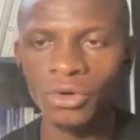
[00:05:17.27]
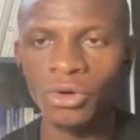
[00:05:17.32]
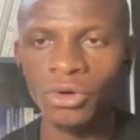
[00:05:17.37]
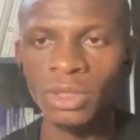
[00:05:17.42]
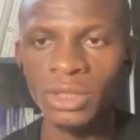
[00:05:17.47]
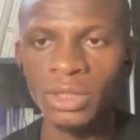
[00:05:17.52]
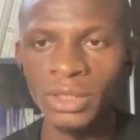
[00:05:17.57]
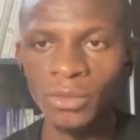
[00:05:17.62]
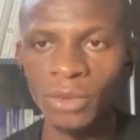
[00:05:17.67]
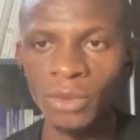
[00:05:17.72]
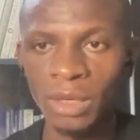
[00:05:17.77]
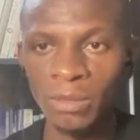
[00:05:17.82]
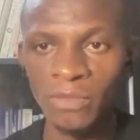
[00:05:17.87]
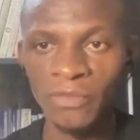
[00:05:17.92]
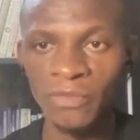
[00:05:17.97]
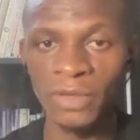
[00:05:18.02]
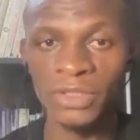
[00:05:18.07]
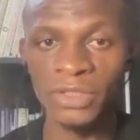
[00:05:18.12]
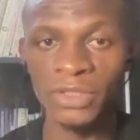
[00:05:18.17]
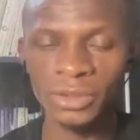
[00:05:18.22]
On the web
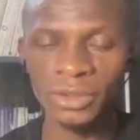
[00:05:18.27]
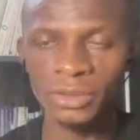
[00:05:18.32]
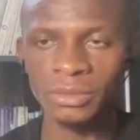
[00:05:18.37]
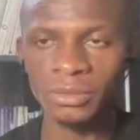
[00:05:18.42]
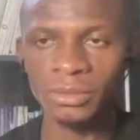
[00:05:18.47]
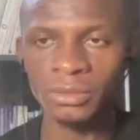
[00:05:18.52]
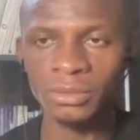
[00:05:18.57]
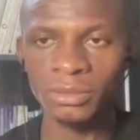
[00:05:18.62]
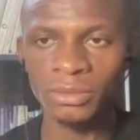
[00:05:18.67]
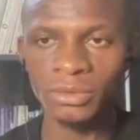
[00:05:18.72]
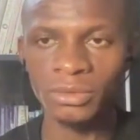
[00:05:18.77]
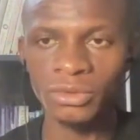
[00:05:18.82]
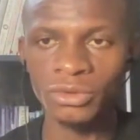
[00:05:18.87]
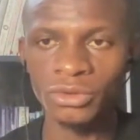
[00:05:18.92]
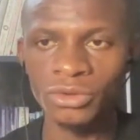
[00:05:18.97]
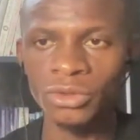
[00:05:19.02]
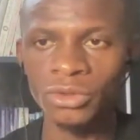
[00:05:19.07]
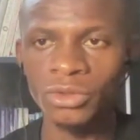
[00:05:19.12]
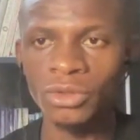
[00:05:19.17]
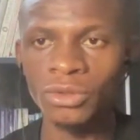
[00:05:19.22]
version,
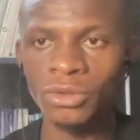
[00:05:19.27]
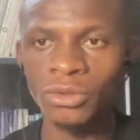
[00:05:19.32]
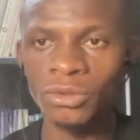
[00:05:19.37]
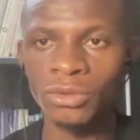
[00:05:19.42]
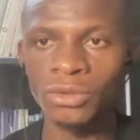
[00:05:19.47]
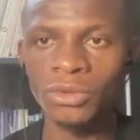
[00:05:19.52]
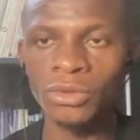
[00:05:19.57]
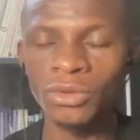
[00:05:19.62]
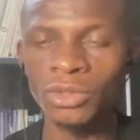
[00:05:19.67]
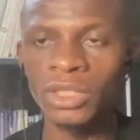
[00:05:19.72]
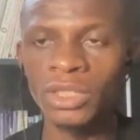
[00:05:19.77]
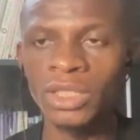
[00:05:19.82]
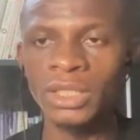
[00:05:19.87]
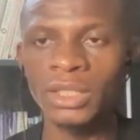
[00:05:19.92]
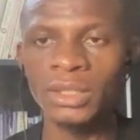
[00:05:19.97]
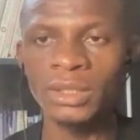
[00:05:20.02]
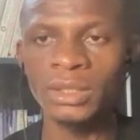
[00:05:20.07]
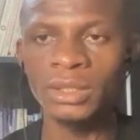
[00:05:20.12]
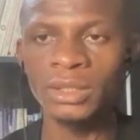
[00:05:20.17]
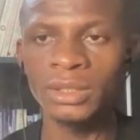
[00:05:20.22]
you could
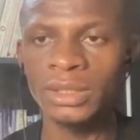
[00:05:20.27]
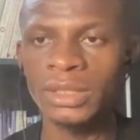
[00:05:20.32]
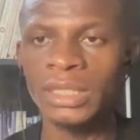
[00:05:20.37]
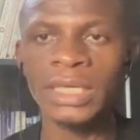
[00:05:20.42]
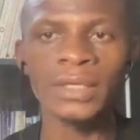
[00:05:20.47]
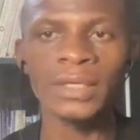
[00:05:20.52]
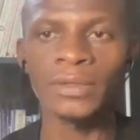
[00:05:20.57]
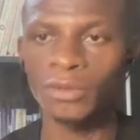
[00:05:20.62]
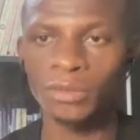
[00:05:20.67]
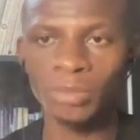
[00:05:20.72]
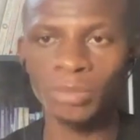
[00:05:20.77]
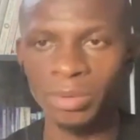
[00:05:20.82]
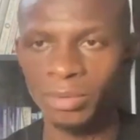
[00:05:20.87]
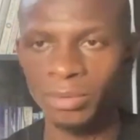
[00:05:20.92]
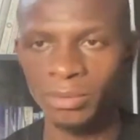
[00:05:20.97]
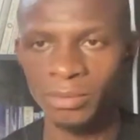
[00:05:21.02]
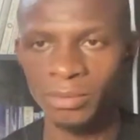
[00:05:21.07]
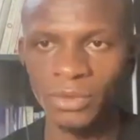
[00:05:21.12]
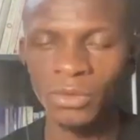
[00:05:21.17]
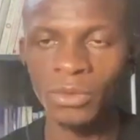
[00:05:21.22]
only sign up.
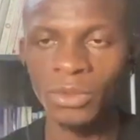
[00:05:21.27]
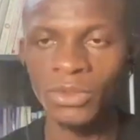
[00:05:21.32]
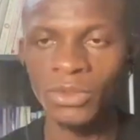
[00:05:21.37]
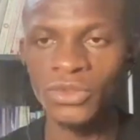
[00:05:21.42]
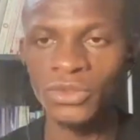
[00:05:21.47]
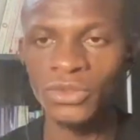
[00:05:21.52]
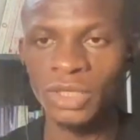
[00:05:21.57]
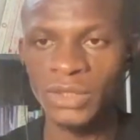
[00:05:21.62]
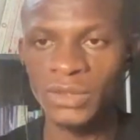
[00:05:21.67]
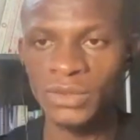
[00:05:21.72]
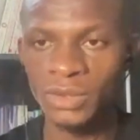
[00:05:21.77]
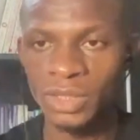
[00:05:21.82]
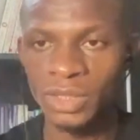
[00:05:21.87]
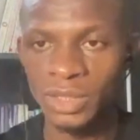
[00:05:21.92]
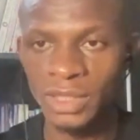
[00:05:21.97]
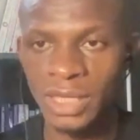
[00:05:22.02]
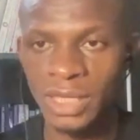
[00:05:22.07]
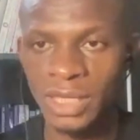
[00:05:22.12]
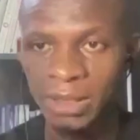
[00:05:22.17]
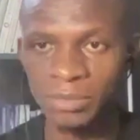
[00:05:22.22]
Once you get to the
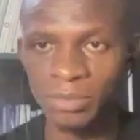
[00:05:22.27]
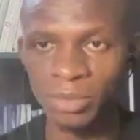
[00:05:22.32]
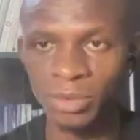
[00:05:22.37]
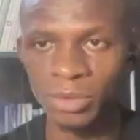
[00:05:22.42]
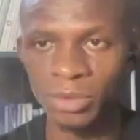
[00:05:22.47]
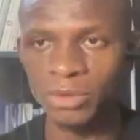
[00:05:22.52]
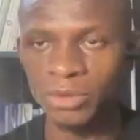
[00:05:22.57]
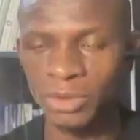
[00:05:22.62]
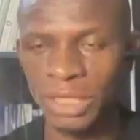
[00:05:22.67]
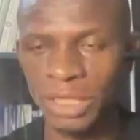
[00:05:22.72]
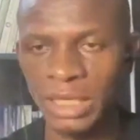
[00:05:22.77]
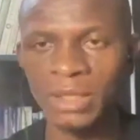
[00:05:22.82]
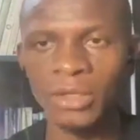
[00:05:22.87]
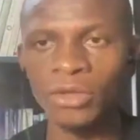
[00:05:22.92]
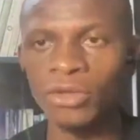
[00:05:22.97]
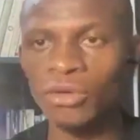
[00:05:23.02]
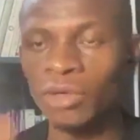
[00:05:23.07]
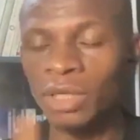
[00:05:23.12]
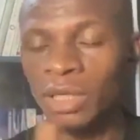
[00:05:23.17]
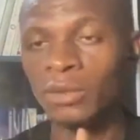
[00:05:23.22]
dashboard, like
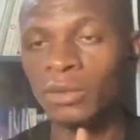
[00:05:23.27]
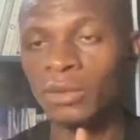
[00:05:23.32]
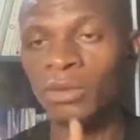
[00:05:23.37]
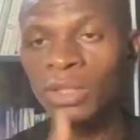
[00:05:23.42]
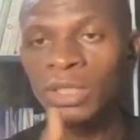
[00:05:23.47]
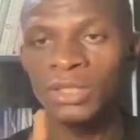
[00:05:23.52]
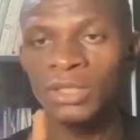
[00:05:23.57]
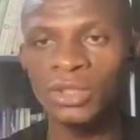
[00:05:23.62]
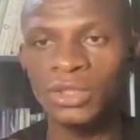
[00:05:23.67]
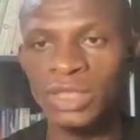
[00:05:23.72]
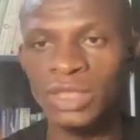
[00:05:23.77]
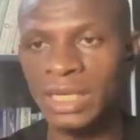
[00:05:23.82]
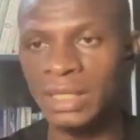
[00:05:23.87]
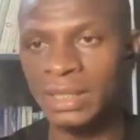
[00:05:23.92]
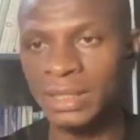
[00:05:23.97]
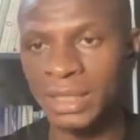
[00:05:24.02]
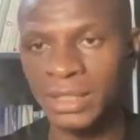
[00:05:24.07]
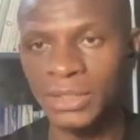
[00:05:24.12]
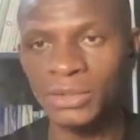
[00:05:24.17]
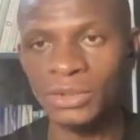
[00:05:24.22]
you can only just
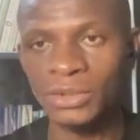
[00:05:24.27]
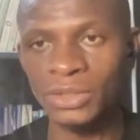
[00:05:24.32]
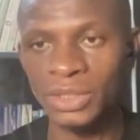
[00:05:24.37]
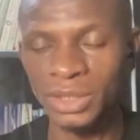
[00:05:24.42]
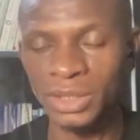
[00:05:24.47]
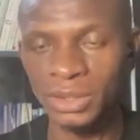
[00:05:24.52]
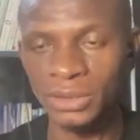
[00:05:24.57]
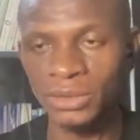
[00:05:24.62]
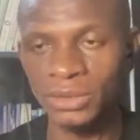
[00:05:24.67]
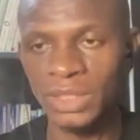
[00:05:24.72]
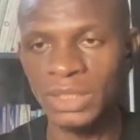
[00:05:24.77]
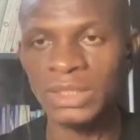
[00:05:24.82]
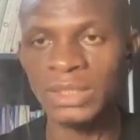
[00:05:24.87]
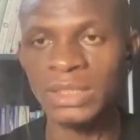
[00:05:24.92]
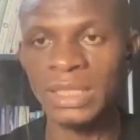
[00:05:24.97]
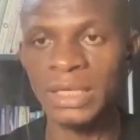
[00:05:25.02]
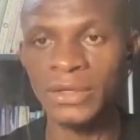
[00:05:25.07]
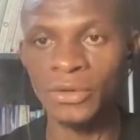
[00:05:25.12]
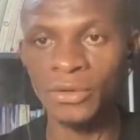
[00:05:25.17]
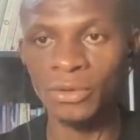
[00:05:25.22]
enter your details and
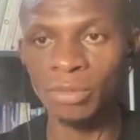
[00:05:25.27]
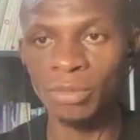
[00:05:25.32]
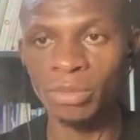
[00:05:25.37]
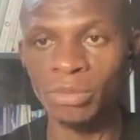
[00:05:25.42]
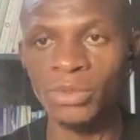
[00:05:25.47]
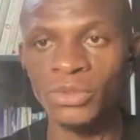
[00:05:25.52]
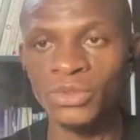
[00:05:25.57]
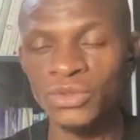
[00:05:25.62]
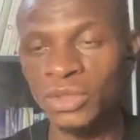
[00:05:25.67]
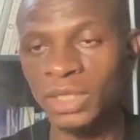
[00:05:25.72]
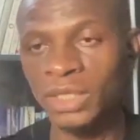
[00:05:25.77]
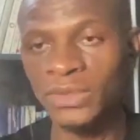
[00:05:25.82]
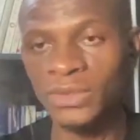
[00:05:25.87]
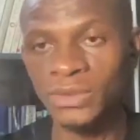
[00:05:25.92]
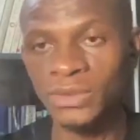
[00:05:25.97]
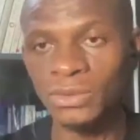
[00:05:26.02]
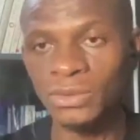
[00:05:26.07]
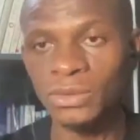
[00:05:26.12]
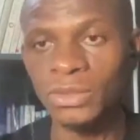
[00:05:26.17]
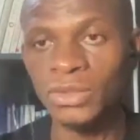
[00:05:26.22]
sign up. Once you get
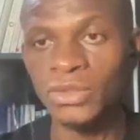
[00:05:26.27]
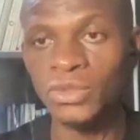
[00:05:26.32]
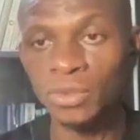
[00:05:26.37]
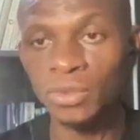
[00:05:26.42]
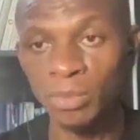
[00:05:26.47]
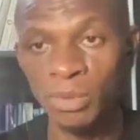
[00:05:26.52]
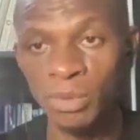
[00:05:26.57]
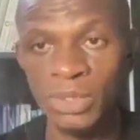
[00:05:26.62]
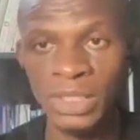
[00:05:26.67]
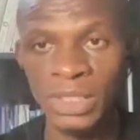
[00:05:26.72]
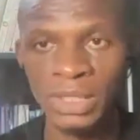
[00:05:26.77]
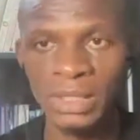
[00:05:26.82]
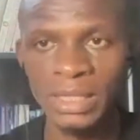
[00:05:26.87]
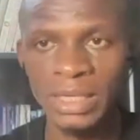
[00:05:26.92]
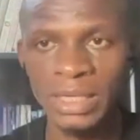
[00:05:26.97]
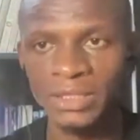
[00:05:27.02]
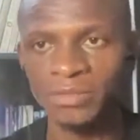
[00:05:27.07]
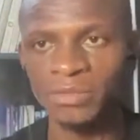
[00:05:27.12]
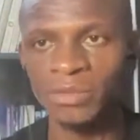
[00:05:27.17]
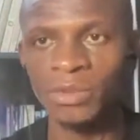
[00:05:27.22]
to the supposed
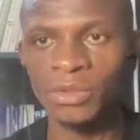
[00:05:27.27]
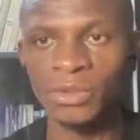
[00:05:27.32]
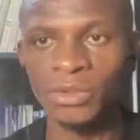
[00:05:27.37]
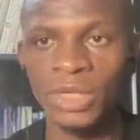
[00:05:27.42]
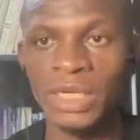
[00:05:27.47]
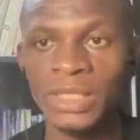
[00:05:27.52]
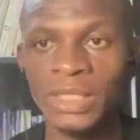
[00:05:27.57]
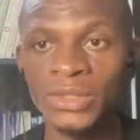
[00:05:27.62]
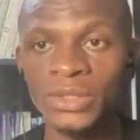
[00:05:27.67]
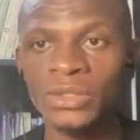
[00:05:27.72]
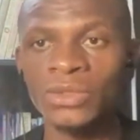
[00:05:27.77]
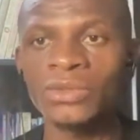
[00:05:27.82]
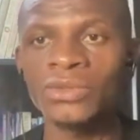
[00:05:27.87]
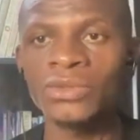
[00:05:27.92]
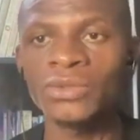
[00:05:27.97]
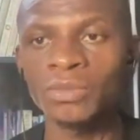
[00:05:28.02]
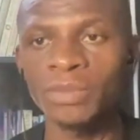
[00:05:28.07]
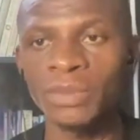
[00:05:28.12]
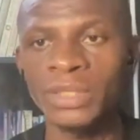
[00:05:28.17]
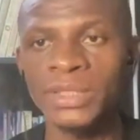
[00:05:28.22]
dashboard, we ask you
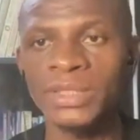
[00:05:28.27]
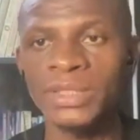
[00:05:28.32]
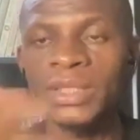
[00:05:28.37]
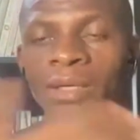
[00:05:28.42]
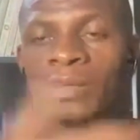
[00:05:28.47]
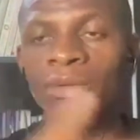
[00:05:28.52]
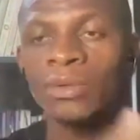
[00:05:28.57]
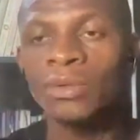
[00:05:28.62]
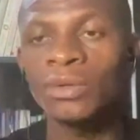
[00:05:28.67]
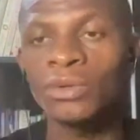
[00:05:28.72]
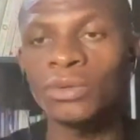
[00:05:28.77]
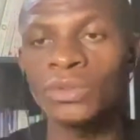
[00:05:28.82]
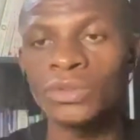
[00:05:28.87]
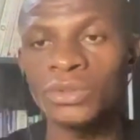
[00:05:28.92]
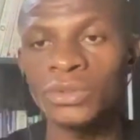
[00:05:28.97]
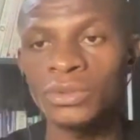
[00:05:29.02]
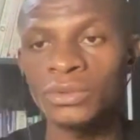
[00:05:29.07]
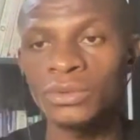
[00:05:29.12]
to please download